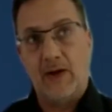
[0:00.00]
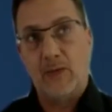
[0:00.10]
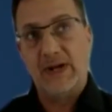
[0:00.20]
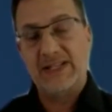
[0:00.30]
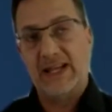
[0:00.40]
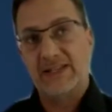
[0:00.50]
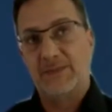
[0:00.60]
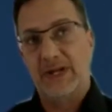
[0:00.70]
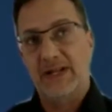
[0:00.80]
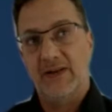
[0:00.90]
always has
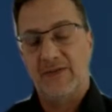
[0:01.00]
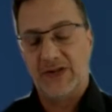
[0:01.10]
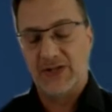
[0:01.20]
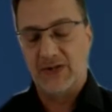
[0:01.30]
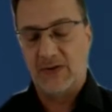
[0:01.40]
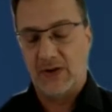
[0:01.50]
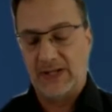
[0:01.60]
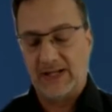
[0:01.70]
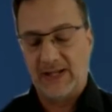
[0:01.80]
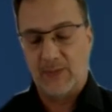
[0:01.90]
been a vision
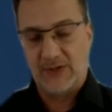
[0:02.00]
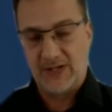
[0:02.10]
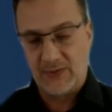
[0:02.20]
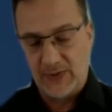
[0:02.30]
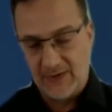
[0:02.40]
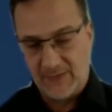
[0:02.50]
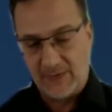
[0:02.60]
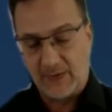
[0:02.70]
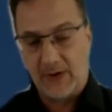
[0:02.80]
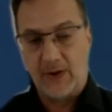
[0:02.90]
that they wanted to
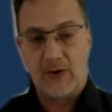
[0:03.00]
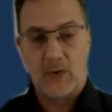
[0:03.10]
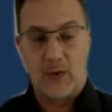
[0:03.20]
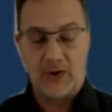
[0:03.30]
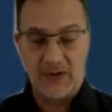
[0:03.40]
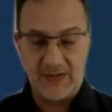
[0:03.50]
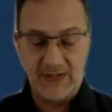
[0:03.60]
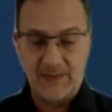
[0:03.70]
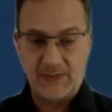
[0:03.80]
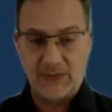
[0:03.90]
deliver
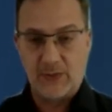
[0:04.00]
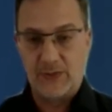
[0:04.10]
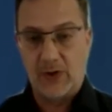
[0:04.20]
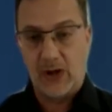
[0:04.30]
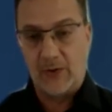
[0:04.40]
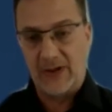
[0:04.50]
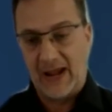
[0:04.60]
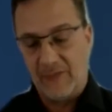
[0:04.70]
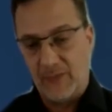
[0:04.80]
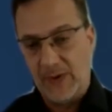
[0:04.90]
quality, on
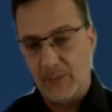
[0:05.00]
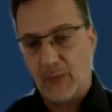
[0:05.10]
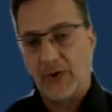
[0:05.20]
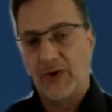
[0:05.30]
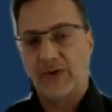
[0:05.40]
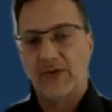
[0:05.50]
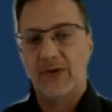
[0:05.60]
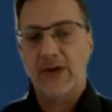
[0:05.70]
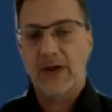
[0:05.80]
every product,